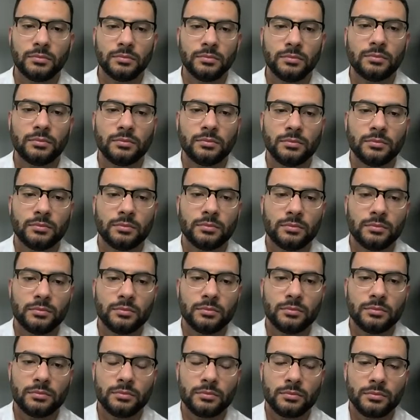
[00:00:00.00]

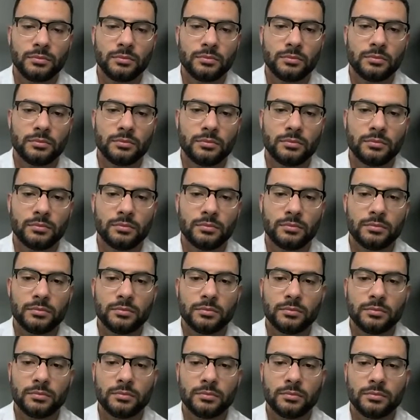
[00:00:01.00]

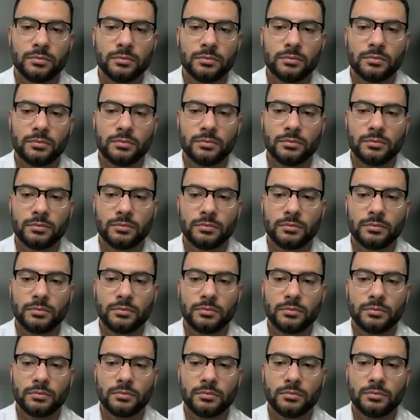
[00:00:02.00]

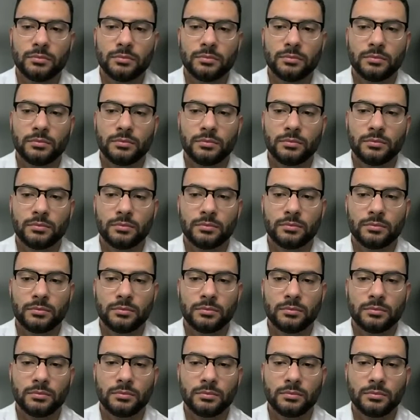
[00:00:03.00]

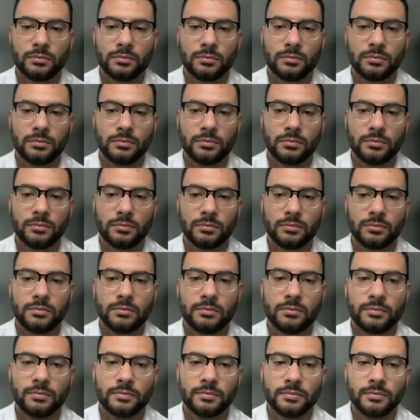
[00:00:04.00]

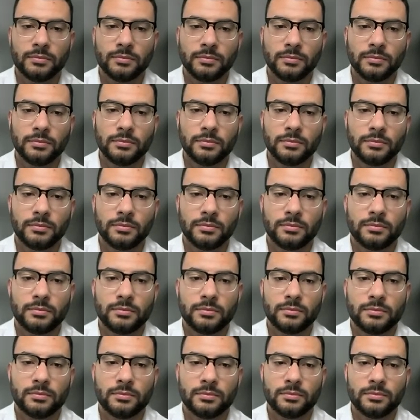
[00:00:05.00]

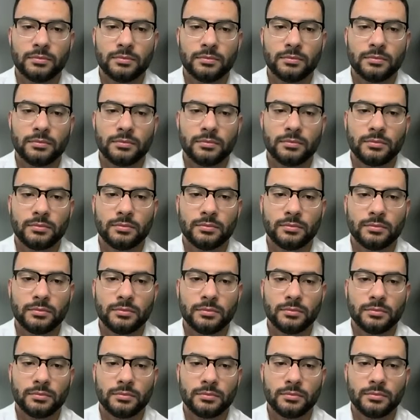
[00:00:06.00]

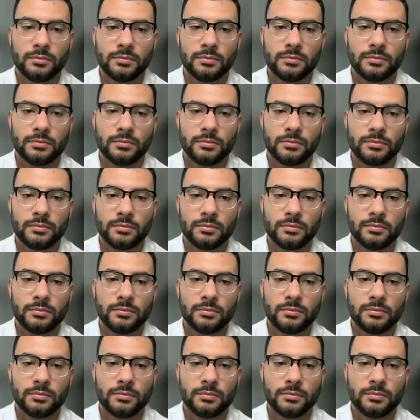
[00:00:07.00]
[no speech]